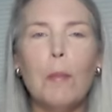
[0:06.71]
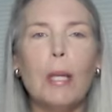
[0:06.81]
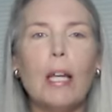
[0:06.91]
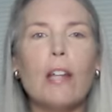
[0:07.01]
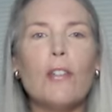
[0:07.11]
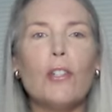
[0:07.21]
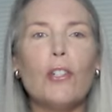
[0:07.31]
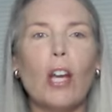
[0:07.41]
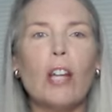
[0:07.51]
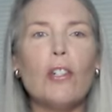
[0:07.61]
Because the
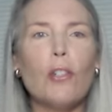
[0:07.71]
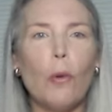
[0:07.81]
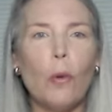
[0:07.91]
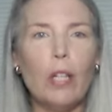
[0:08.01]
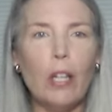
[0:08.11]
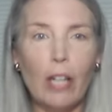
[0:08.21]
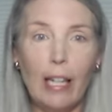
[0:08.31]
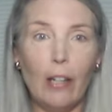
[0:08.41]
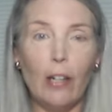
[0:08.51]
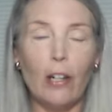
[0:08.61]
judge is going to
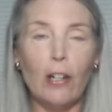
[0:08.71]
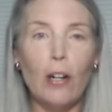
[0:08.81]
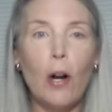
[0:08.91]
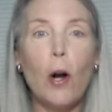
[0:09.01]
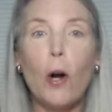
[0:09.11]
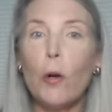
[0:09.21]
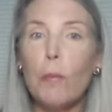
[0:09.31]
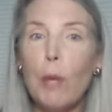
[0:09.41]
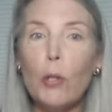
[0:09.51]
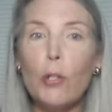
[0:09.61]
hear her
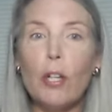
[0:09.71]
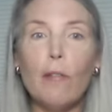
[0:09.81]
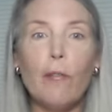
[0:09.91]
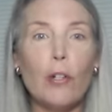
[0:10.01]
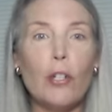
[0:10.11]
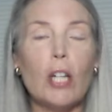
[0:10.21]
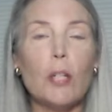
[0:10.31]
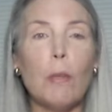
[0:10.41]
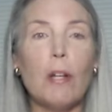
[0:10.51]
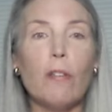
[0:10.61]
motion for
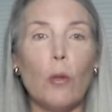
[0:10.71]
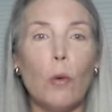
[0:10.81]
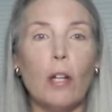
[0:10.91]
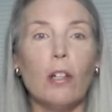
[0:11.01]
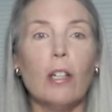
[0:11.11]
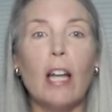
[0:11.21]
judgment of acquittal.